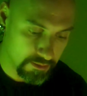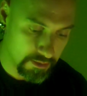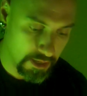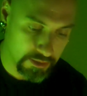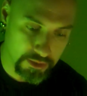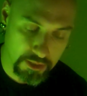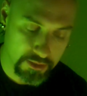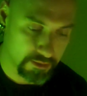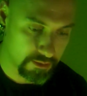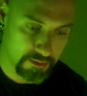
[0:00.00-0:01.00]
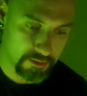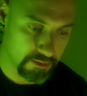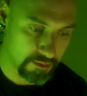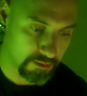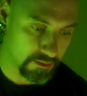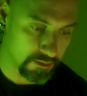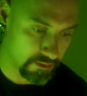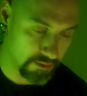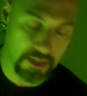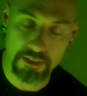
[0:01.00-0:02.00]
not just
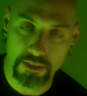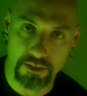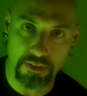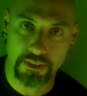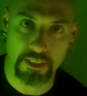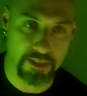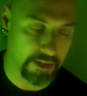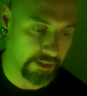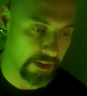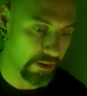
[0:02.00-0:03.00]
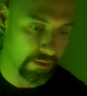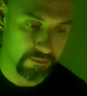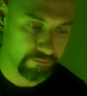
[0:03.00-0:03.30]
in the Satanic Ghetto.